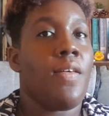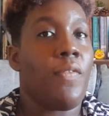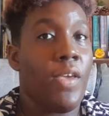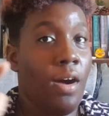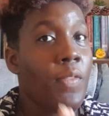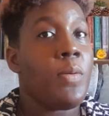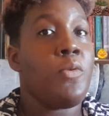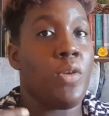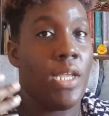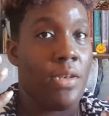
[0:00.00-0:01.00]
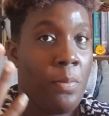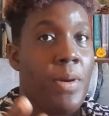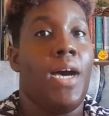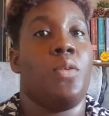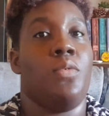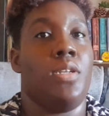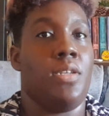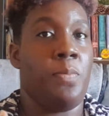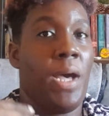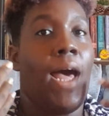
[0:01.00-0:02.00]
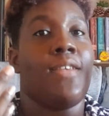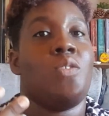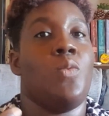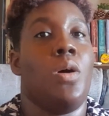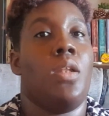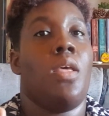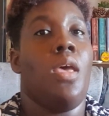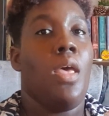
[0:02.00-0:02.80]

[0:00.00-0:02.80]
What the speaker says: the other Moonlight, the bad one, the past one,